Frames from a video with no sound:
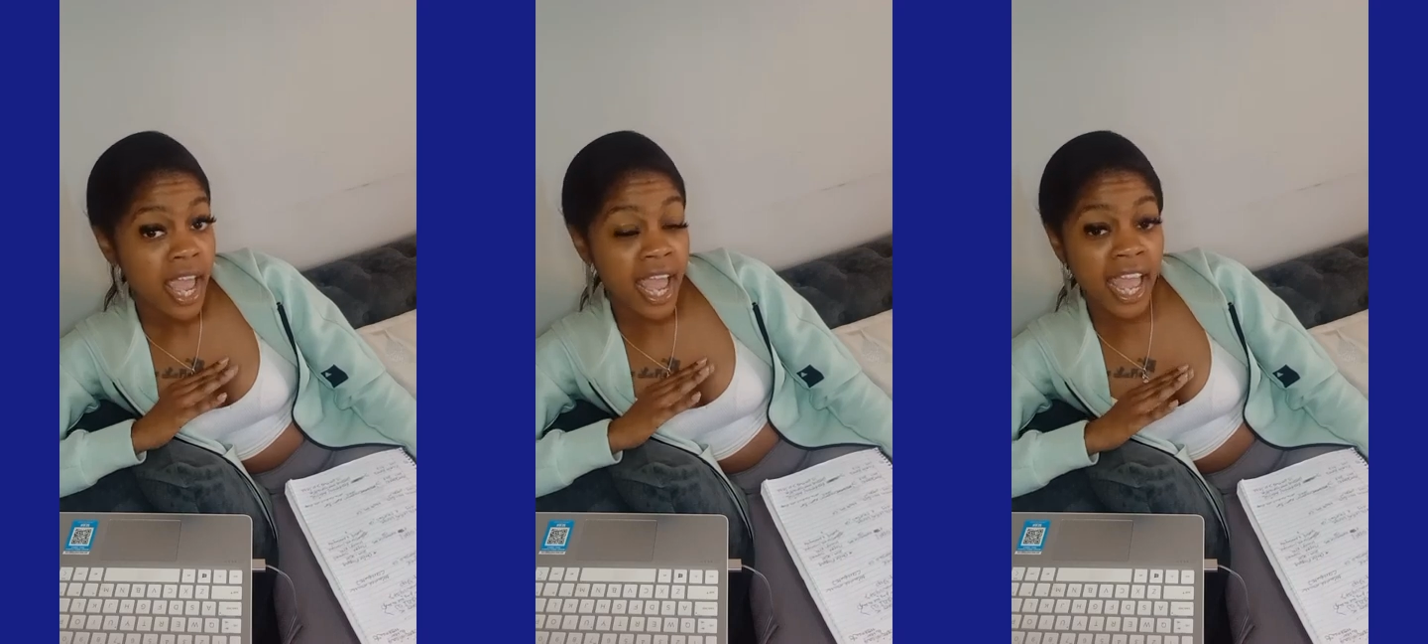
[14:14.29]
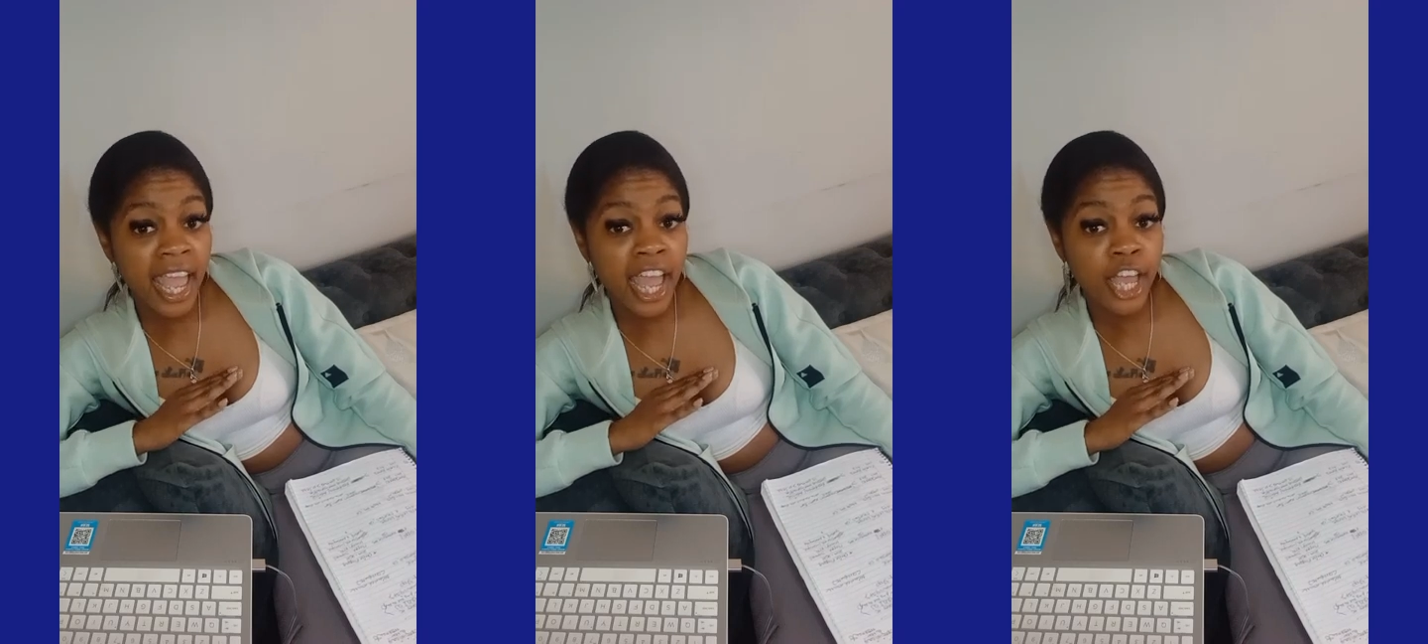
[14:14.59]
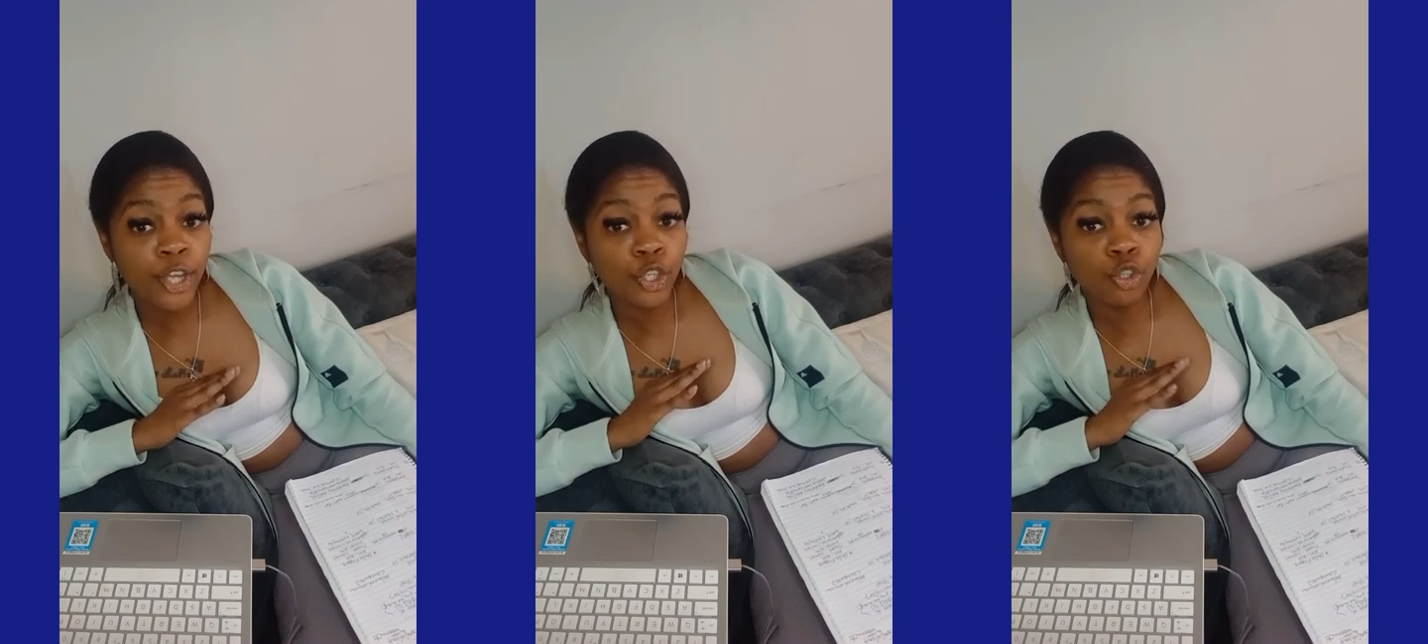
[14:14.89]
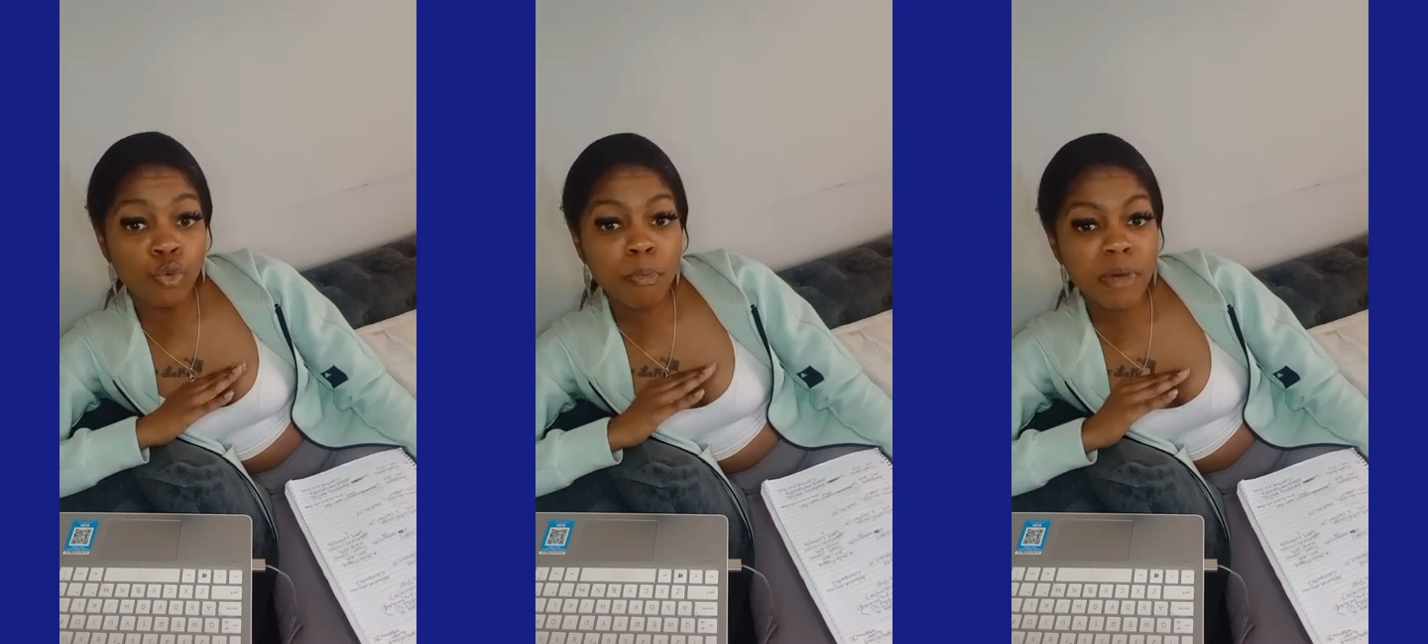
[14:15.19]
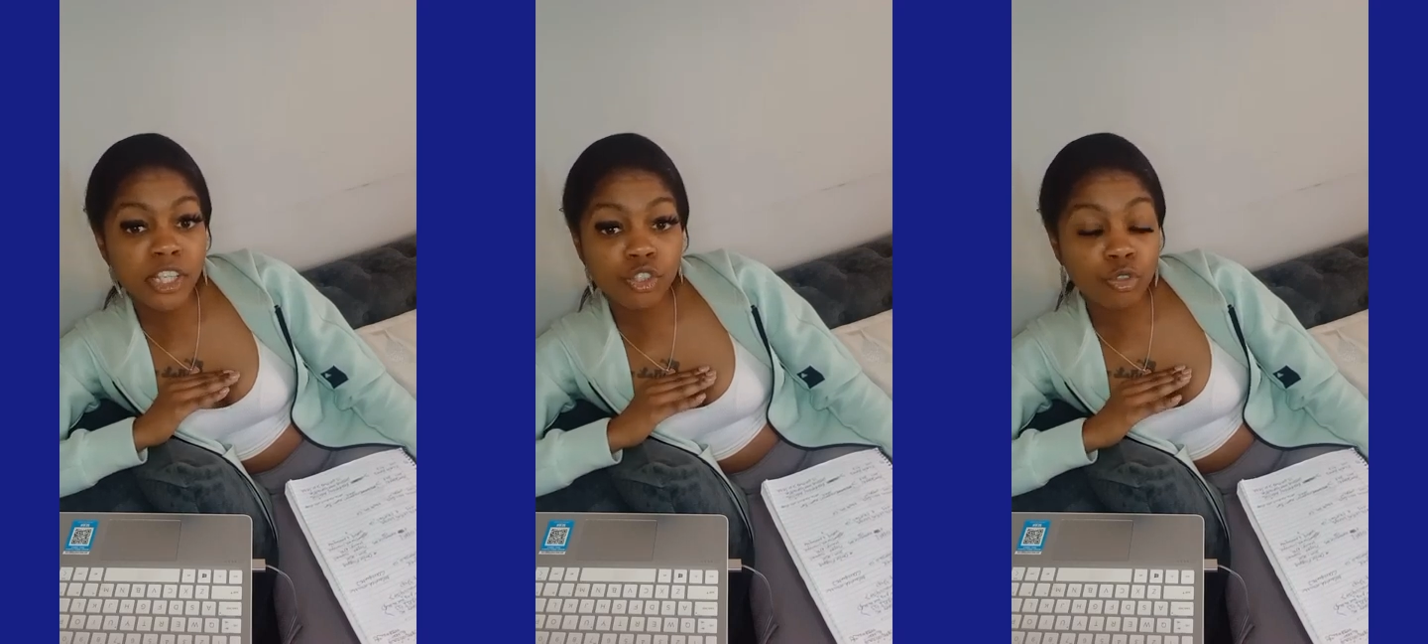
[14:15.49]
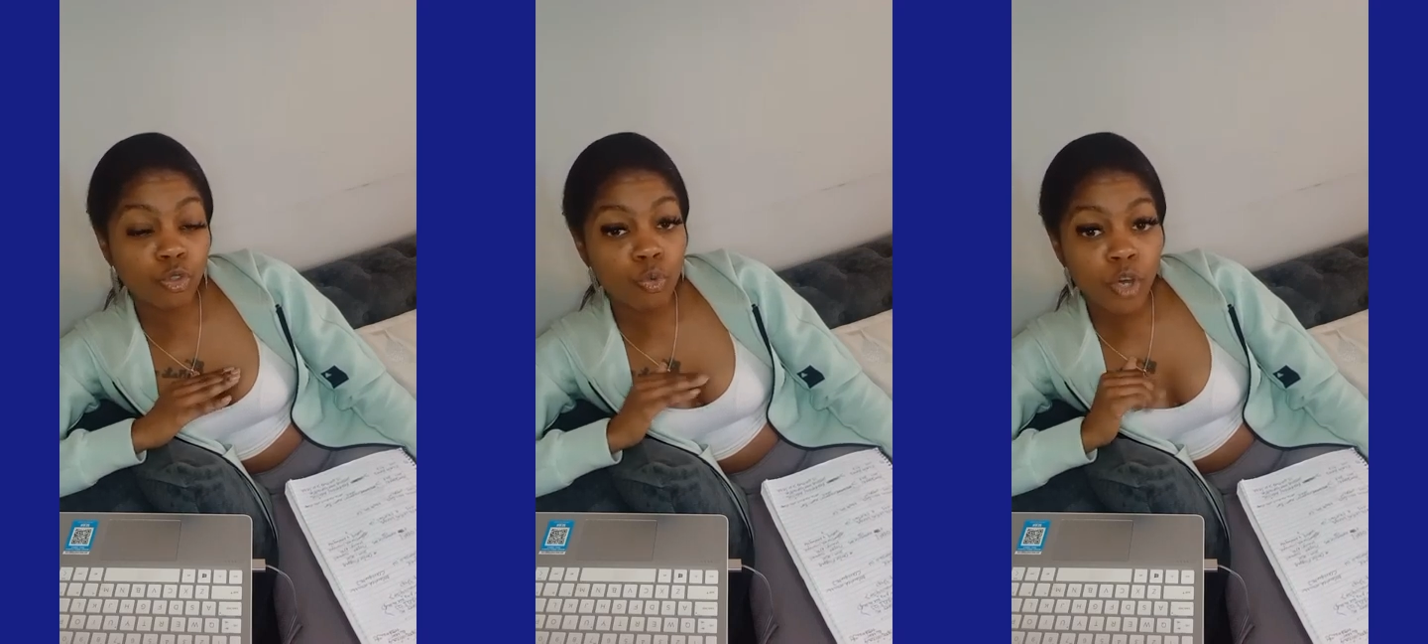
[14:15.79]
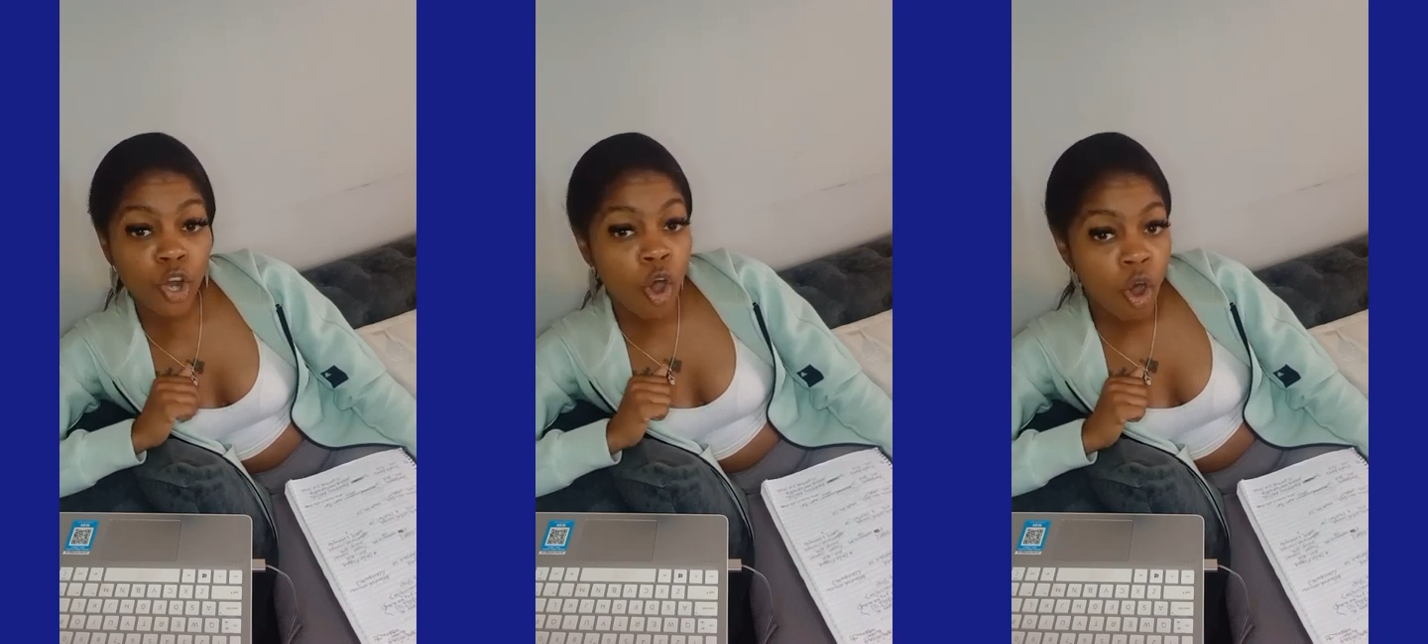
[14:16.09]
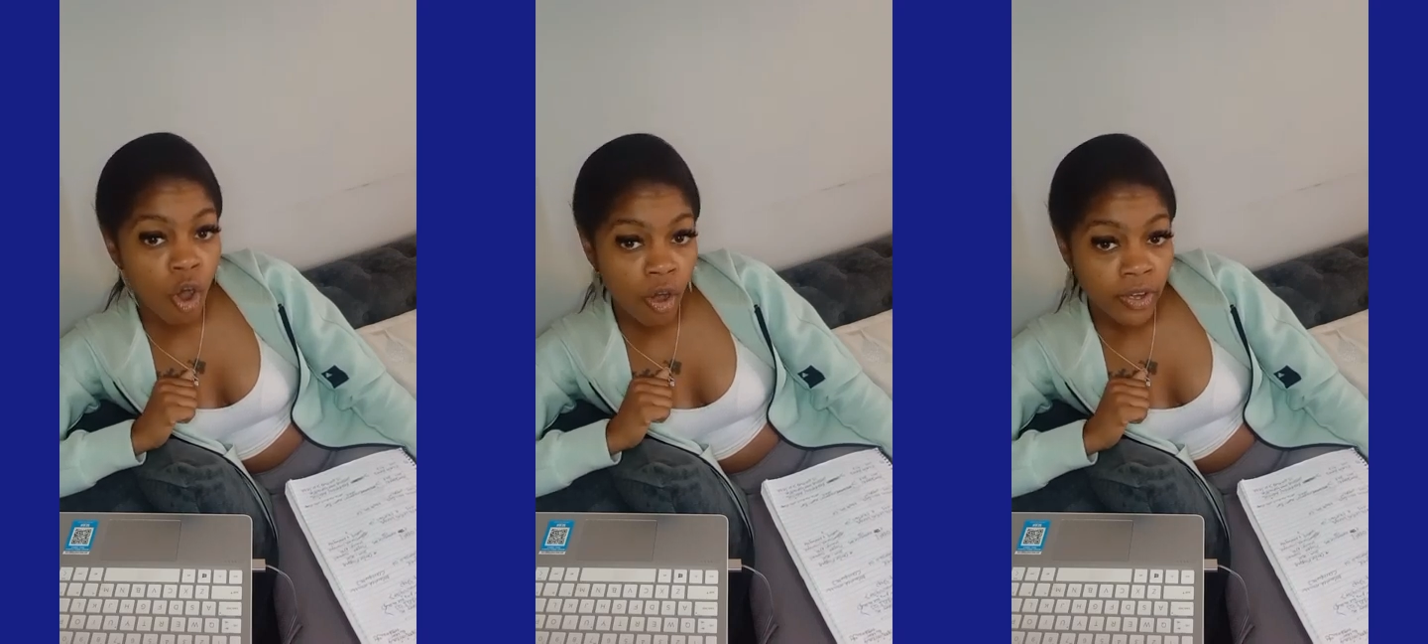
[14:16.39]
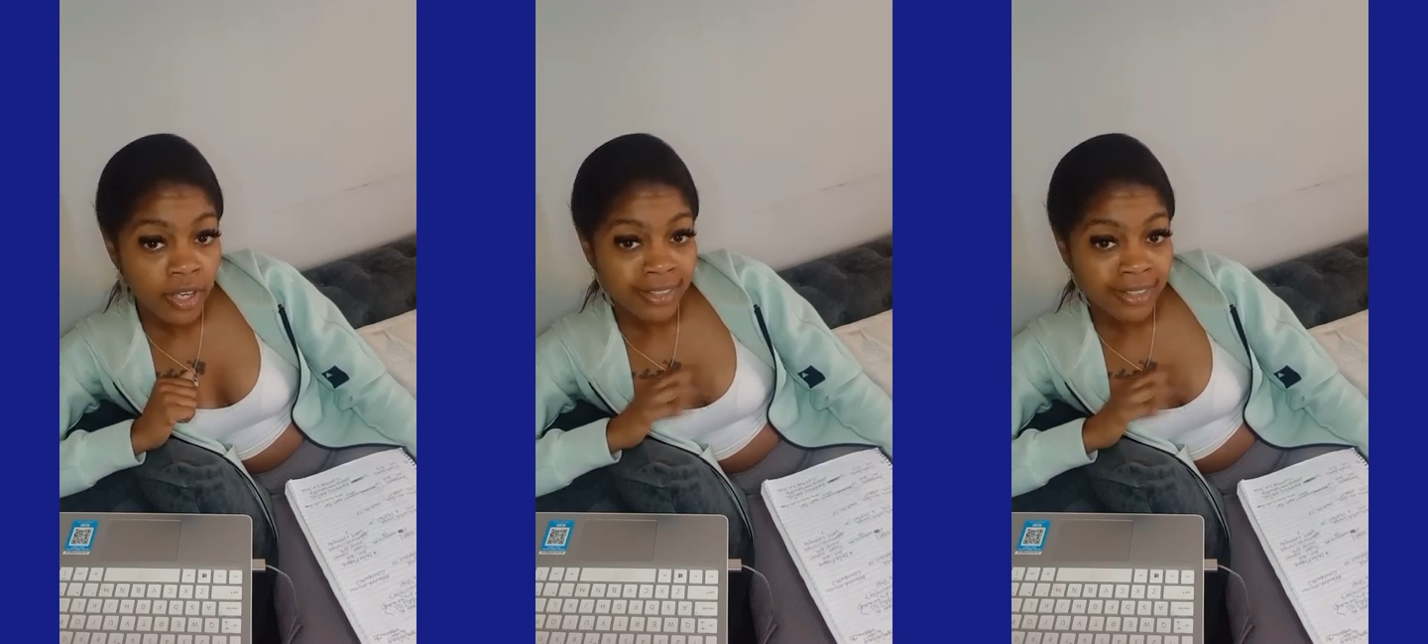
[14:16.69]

and you muster through it all.